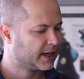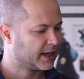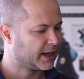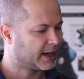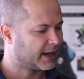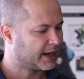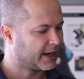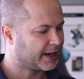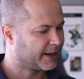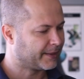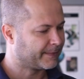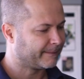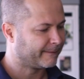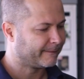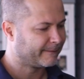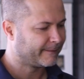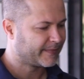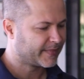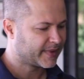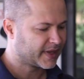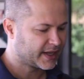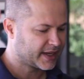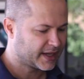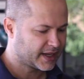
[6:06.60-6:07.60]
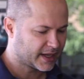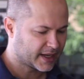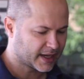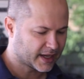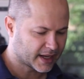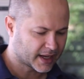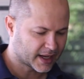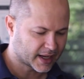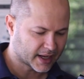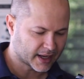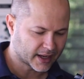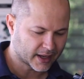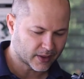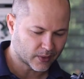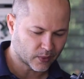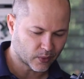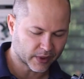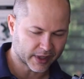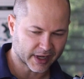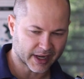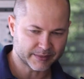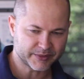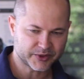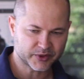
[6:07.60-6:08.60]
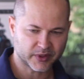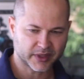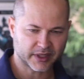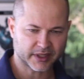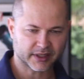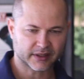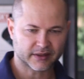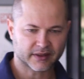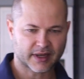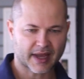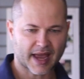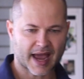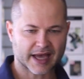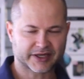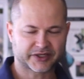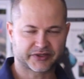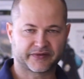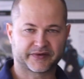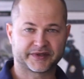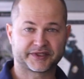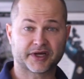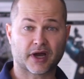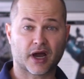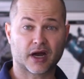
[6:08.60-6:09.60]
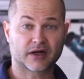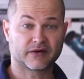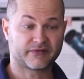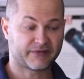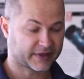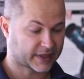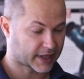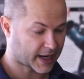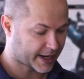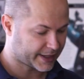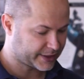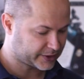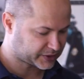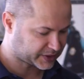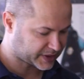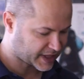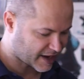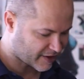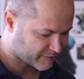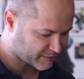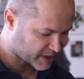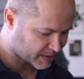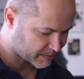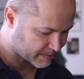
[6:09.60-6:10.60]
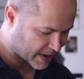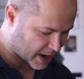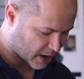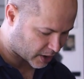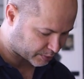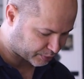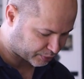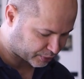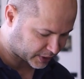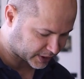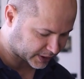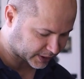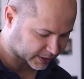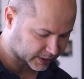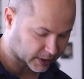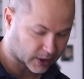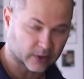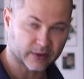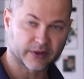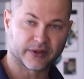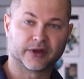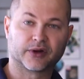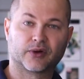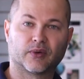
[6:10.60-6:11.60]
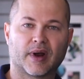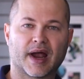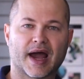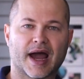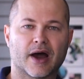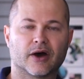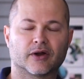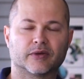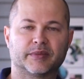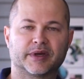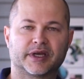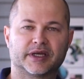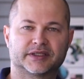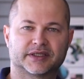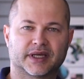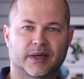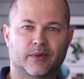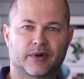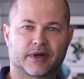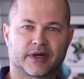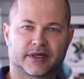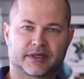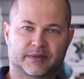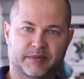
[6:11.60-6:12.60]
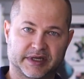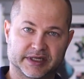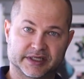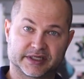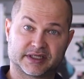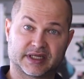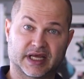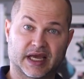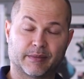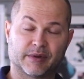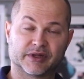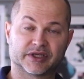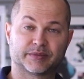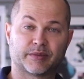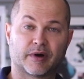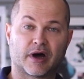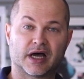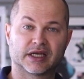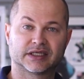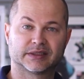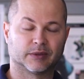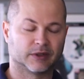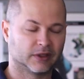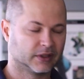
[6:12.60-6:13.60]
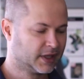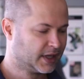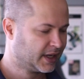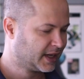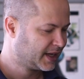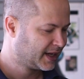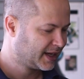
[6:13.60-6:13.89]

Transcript: Um, when I'm doing astrophotography, I usually have my mount pretty low to the ground because I want it to be as stable as possible.